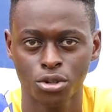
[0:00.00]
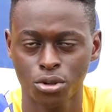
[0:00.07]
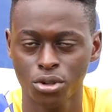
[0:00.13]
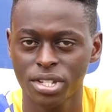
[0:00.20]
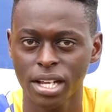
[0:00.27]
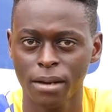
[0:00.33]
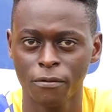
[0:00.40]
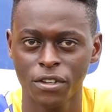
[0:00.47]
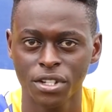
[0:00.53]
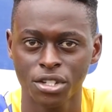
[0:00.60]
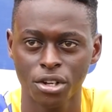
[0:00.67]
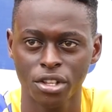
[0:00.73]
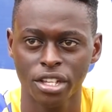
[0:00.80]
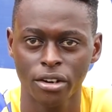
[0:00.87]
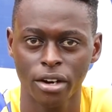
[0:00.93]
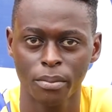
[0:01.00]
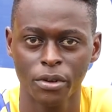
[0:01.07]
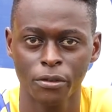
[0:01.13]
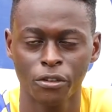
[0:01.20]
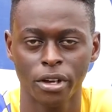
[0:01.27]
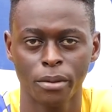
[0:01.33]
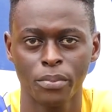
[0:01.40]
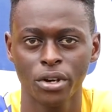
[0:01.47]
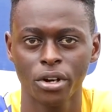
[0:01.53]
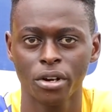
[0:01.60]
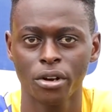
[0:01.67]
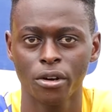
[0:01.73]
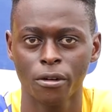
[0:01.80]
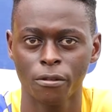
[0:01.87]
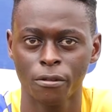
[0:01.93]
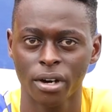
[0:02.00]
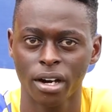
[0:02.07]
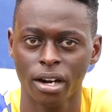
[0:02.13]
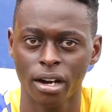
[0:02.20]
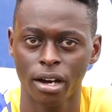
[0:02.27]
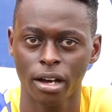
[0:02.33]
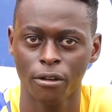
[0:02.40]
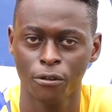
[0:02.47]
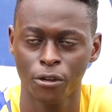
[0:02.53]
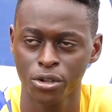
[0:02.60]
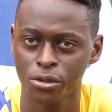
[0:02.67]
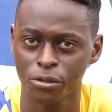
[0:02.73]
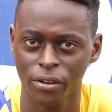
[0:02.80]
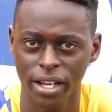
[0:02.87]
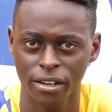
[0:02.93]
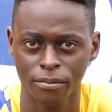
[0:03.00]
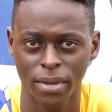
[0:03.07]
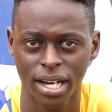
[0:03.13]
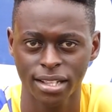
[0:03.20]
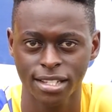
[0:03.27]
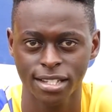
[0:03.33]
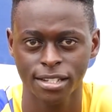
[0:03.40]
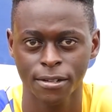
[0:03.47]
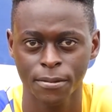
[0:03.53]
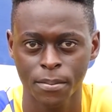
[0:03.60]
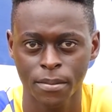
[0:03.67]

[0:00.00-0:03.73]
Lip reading: do some physiotherapy for a period of 4 to 5 months.